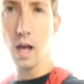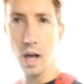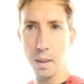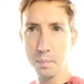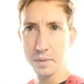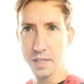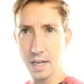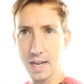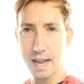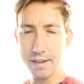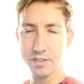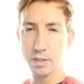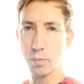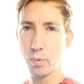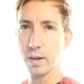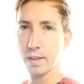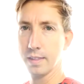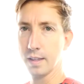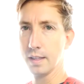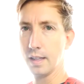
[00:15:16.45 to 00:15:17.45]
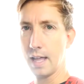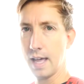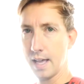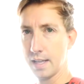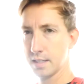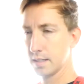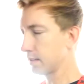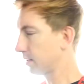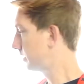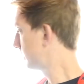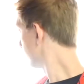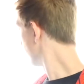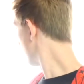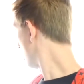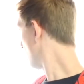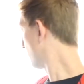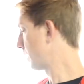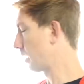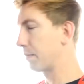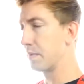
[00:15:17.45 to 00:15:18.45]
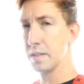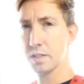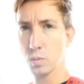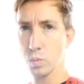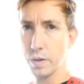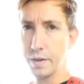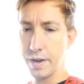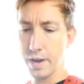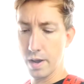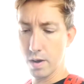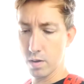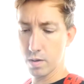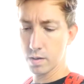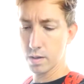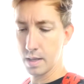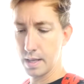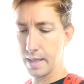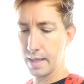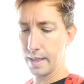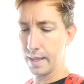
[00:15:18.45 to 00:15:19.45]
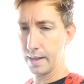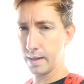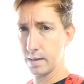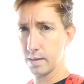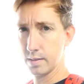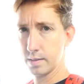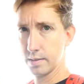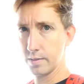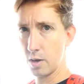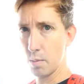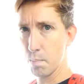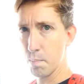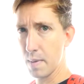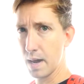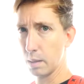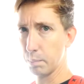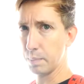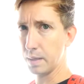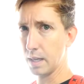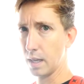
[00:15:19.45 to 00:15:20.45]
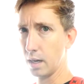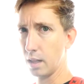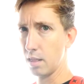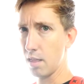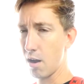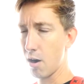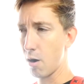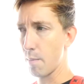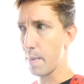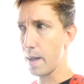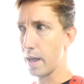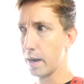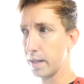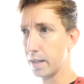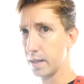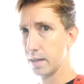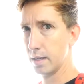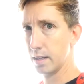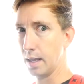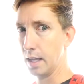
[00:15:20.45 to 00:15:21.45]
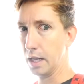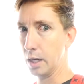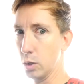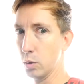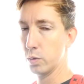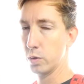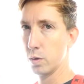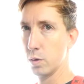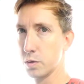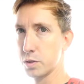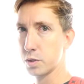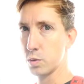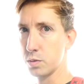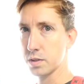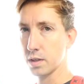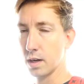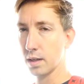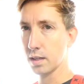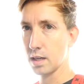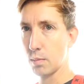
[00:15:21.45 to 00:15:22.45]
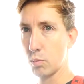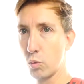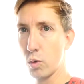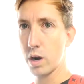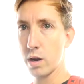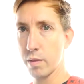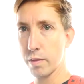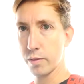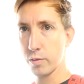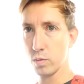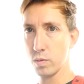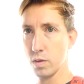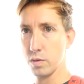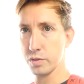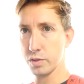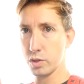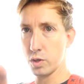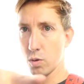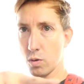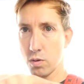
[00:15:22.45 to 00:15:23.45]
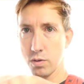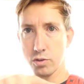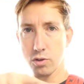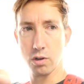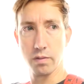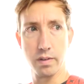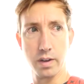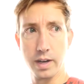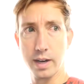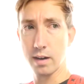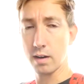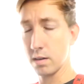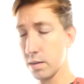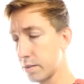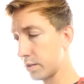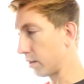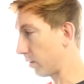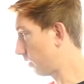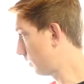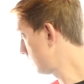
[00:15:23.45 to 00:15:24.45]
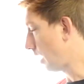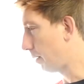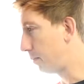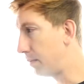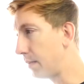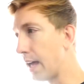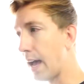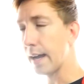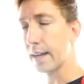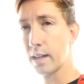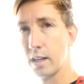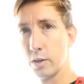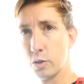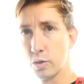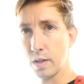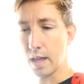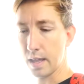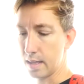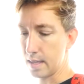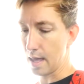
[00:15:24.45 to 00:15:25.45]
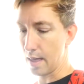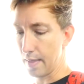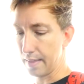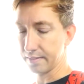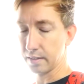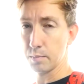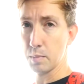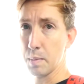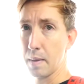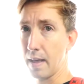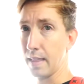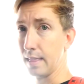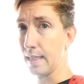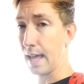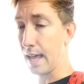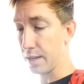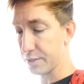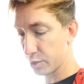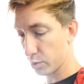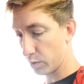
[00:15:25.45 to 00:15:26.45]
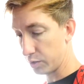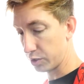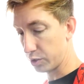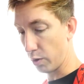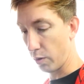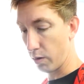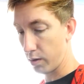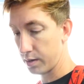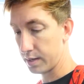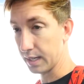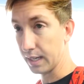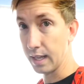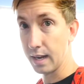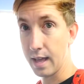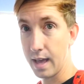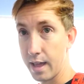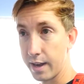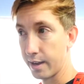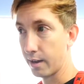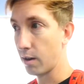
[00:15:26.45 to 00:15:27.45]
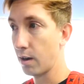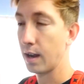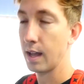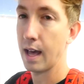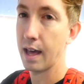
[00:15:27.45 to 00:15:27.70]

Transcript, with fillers: I'm gonna have to break the glass to open up this window, and there might be an alarm on it, and who knows who's gonna come running through those doors over here. So I'm not gonna do that yet. That's gonna be my last resort to get out of here.